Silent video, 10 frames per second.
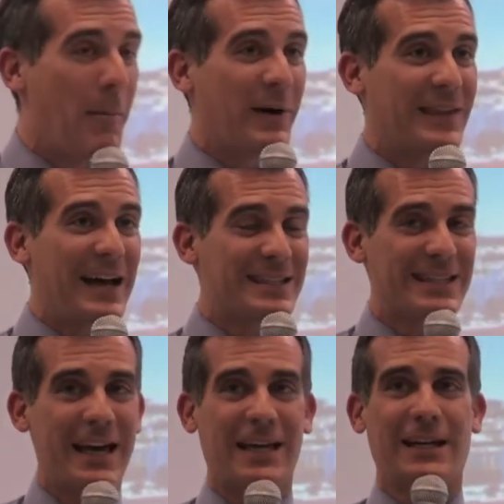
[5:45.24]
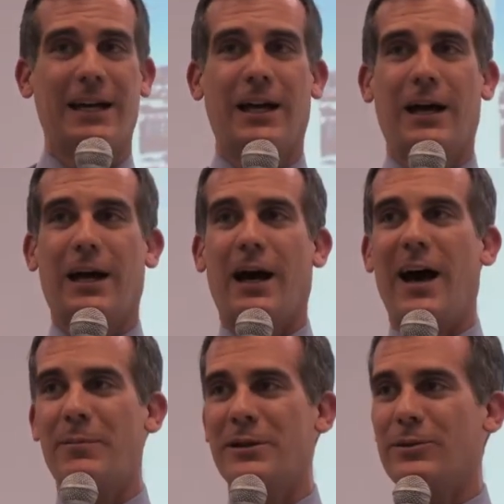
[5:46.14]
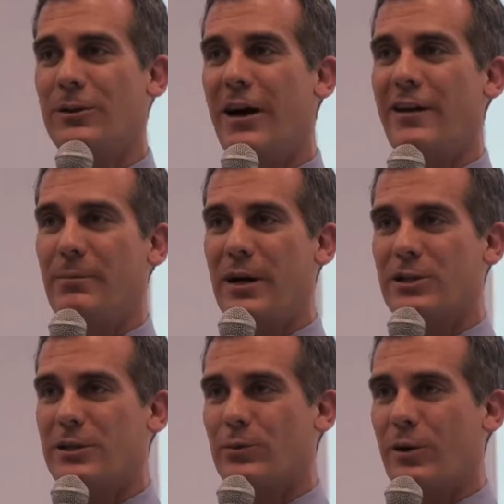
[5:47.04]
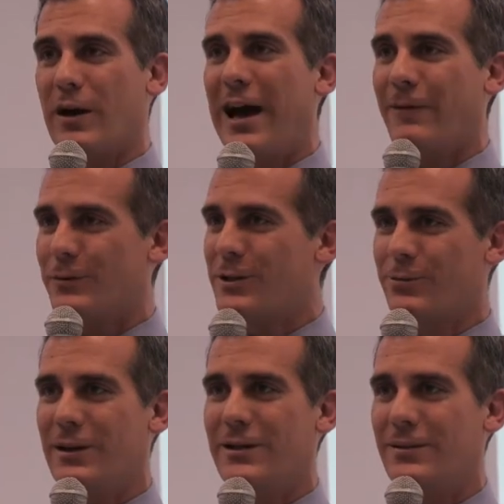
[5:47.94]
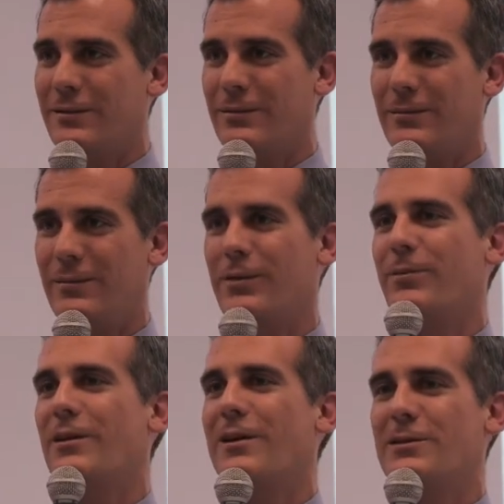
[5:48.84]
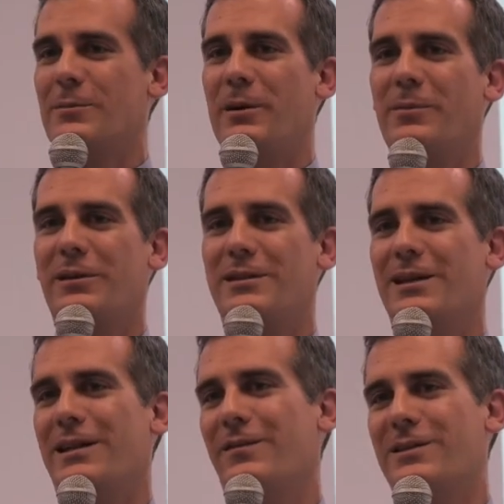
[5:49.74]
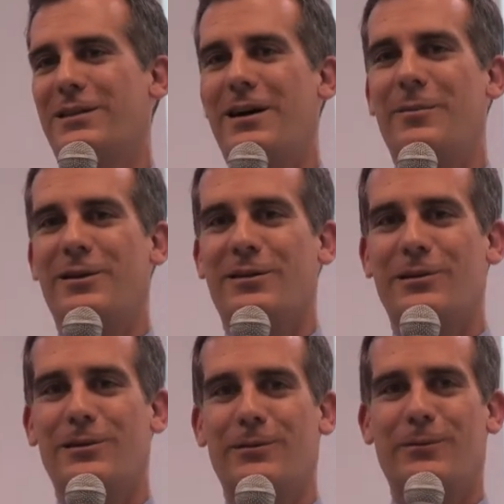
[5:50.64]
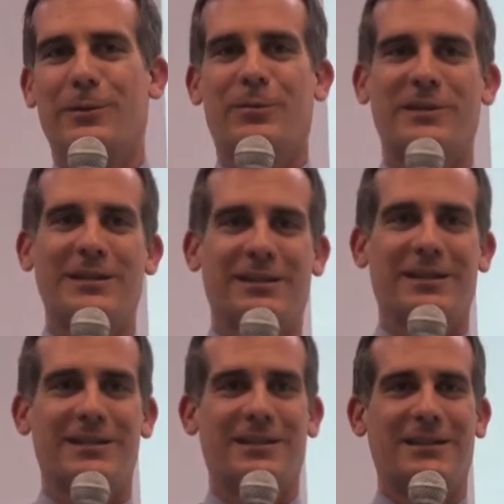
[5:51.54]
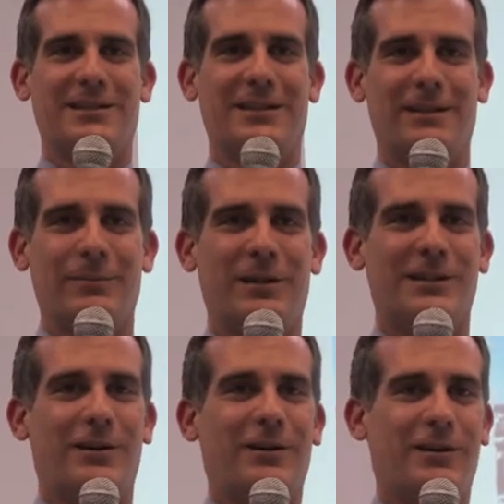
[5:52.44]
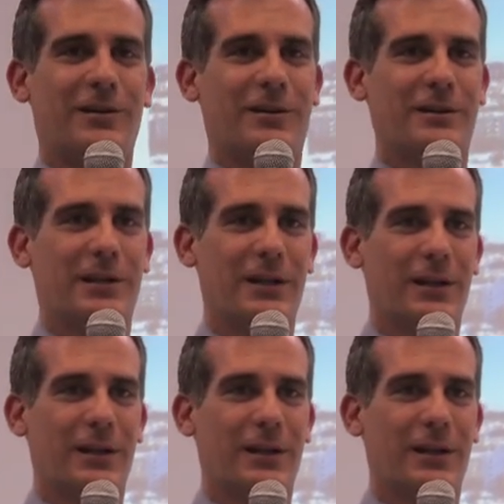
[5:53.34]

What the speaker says: But that said, I've been to a lot of budgets where after it's written, you throw it out to the public, say, give us a comment or two, we pretend to listen, but it's all cooked.